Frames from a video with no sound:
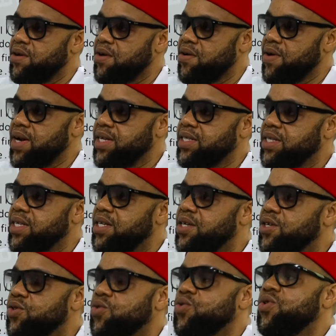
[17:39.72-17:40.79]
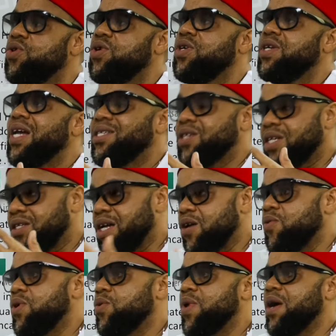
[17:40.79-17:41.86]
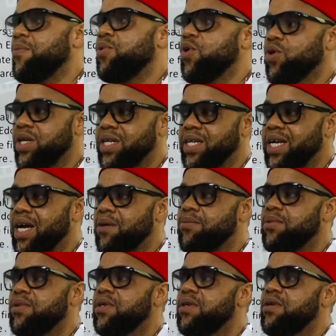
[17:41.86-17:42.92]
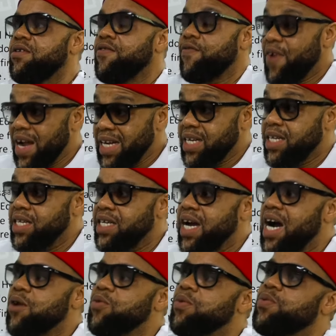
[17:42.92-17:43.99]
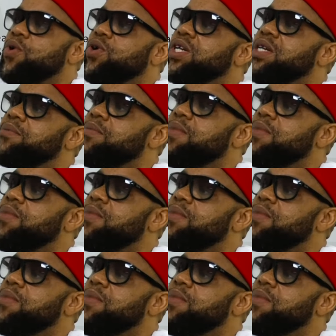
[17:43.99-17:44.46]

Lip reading: All right? So that's another way we are plugging the gap. Finally, how are we plugging the